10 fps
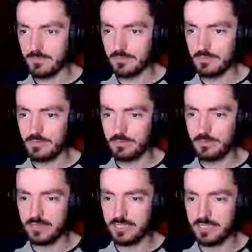Gonna show me
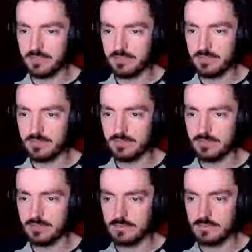where he is.
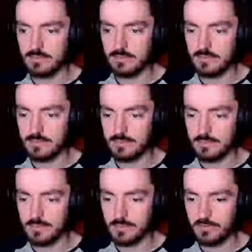
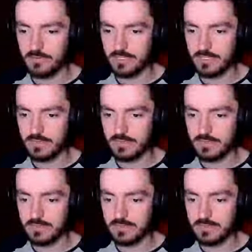Show me where he is.